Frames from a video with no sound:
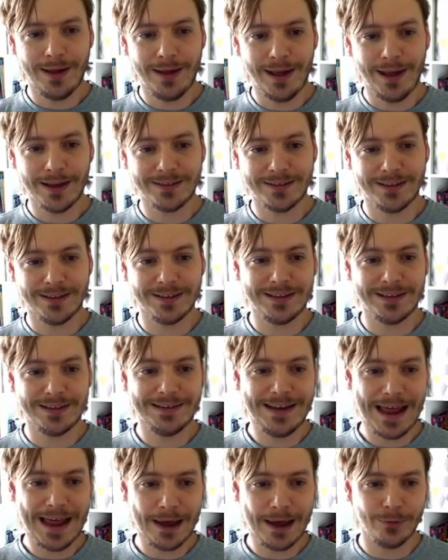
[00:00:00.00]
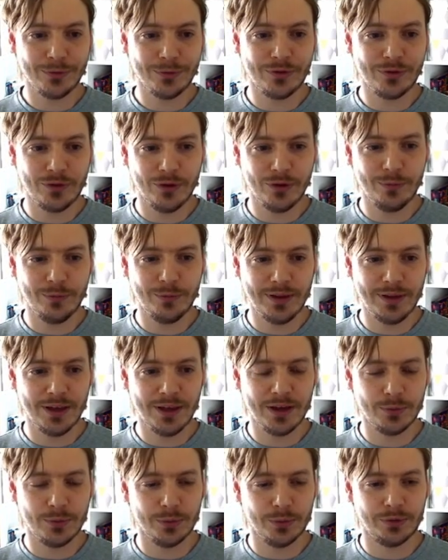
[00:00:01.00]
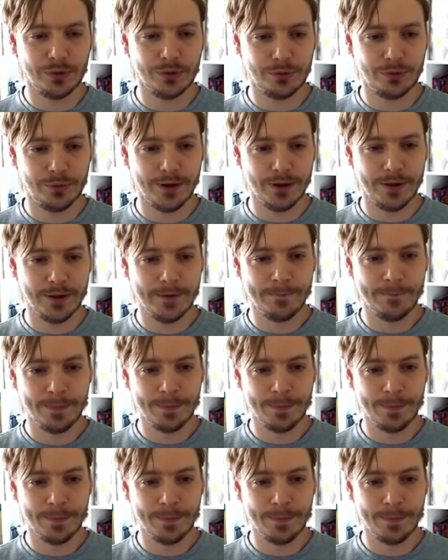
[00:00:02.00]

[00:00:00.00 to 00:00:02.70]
X is allowed to be equal to 3.